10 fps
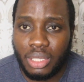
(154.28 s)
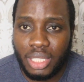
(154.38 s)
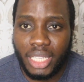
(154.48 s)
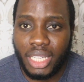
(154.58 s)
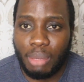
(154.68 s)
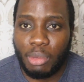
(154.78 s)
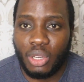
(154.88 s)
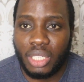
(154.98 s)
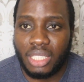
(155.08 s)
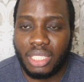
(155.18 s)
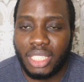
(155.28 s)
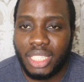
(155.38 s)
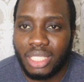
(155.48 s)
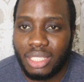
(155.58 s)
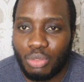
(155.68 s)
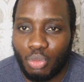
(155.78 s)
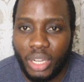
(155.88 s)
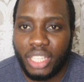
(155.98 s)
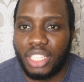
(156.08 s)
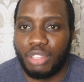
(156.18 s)
thinking about this is
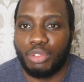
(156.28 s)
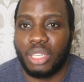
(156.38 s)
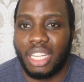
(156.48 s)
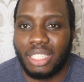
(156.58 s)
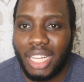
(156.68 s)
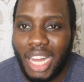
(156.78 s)
way different than